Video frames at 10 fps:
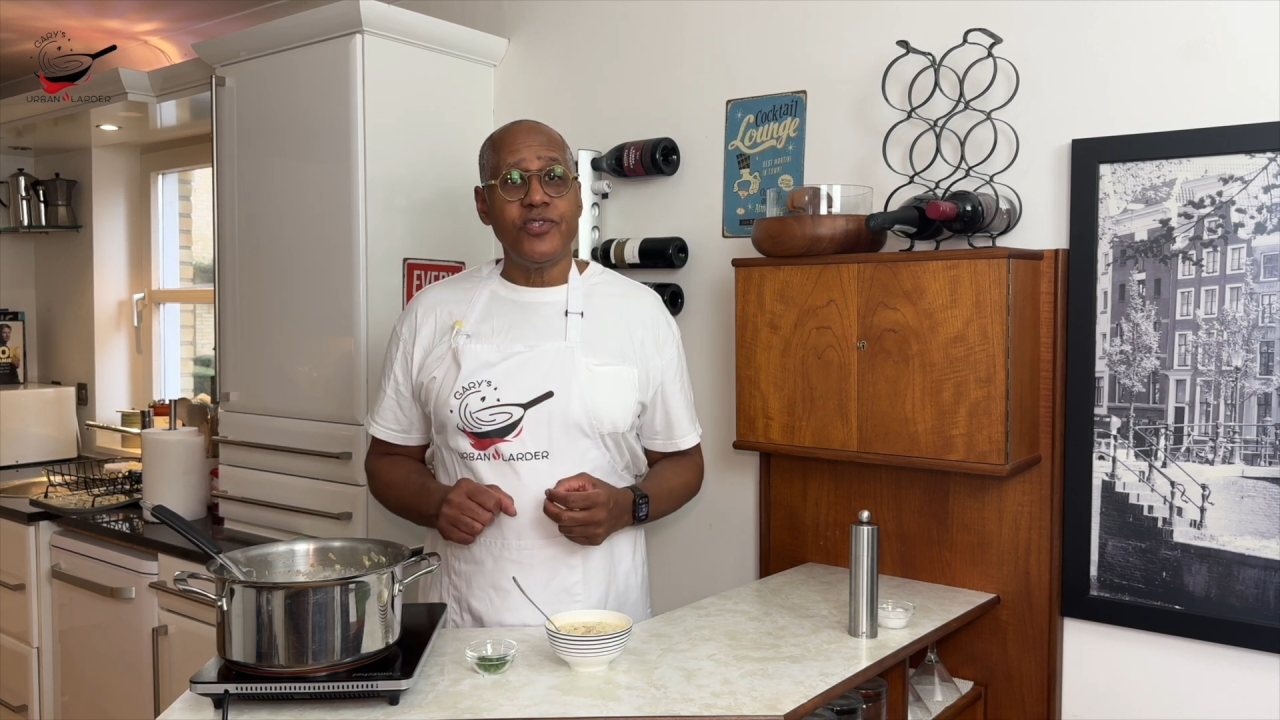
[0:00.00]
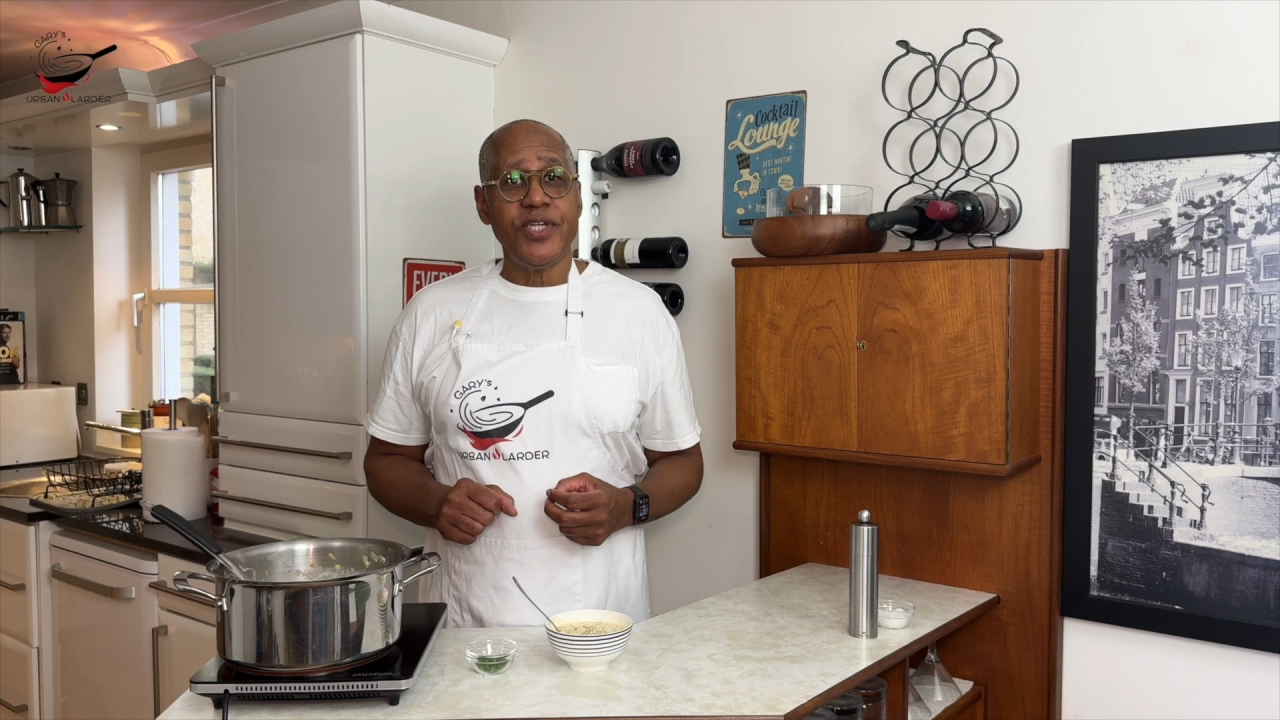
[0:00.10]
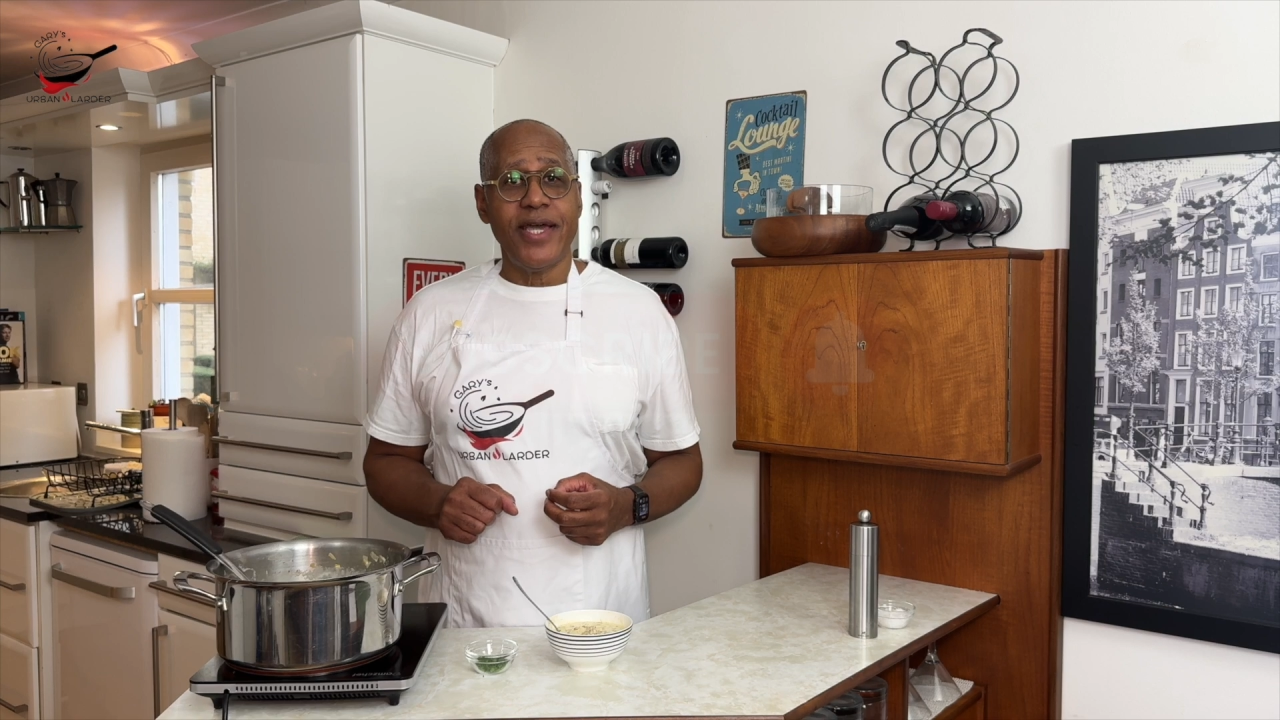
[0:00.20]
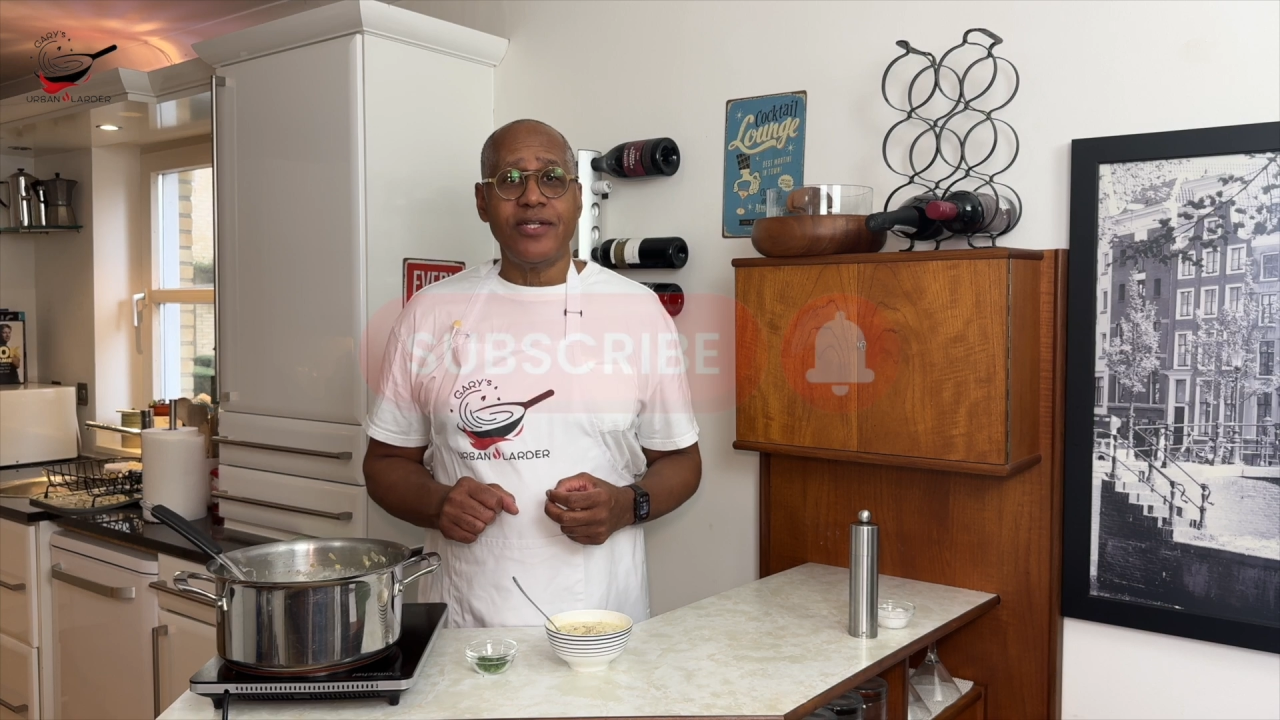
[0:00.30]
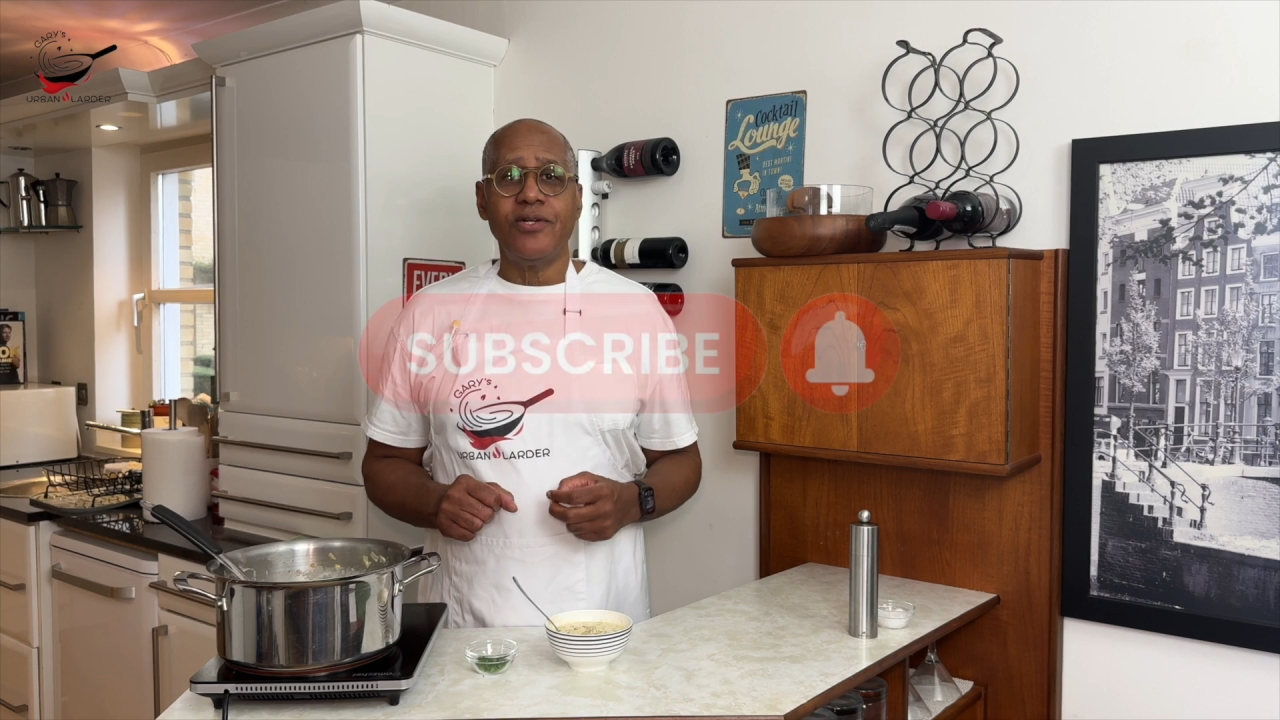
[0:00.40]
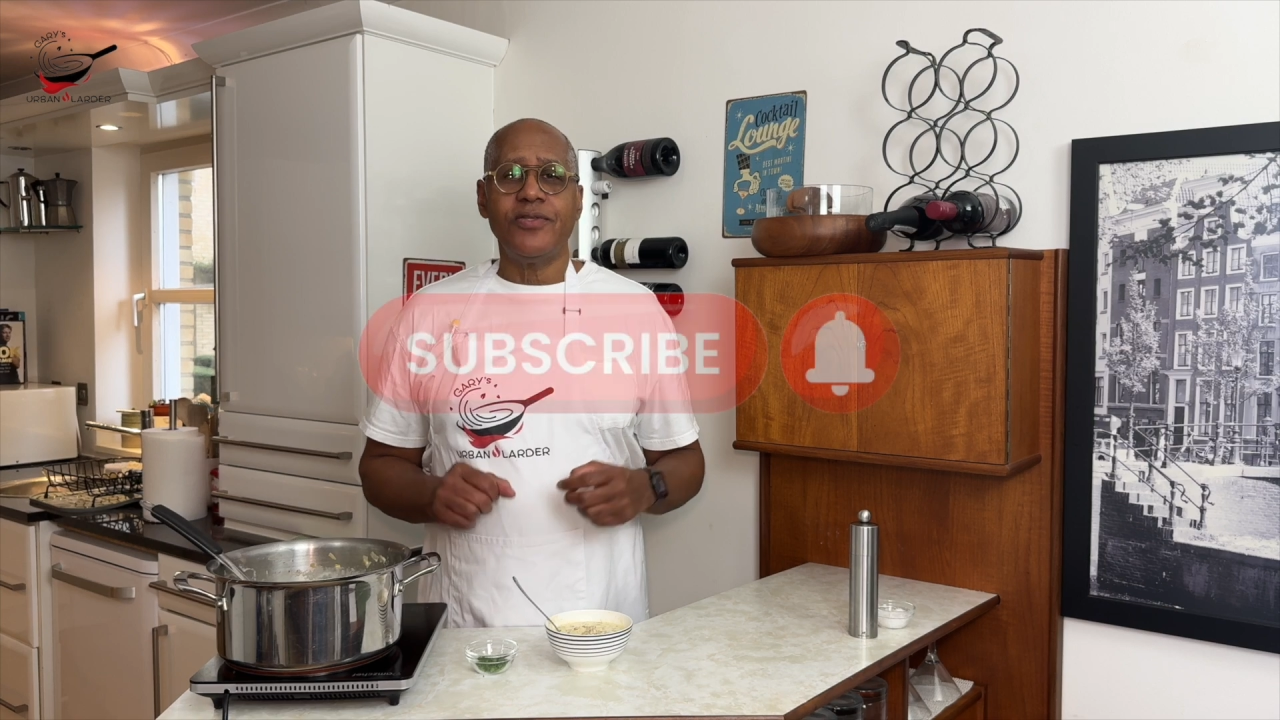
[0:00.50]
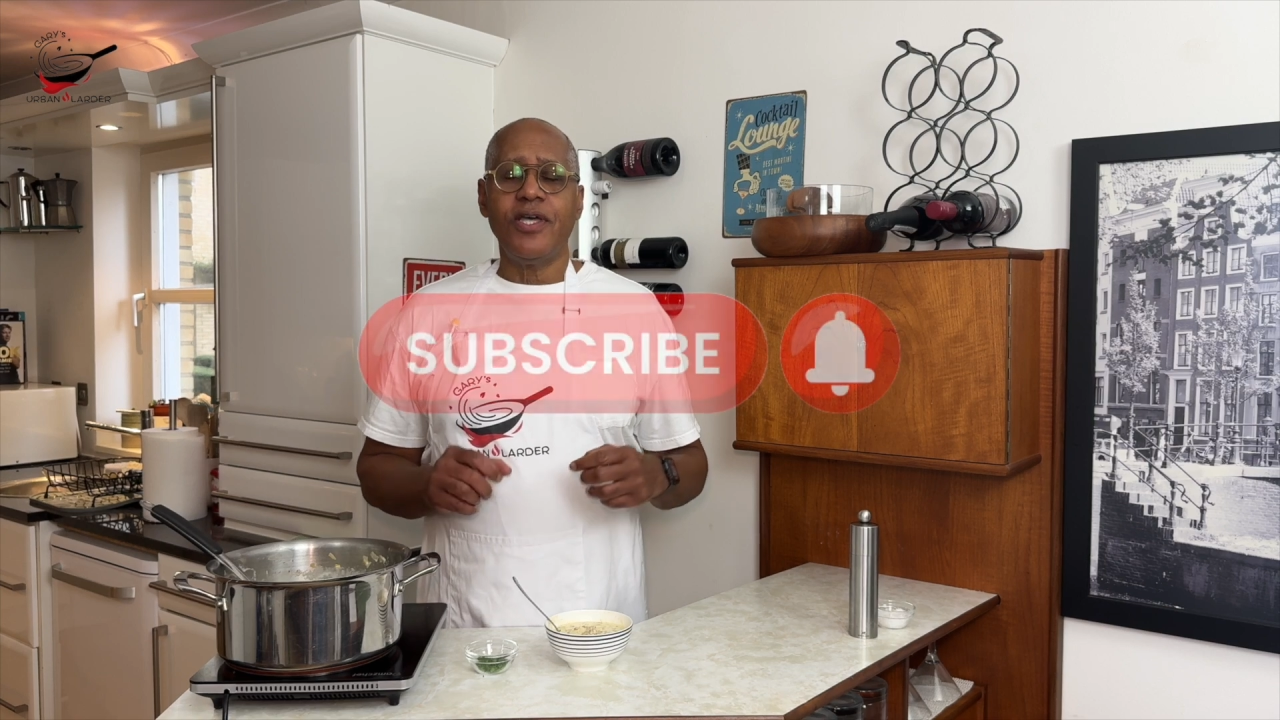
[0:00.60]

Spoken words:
channel and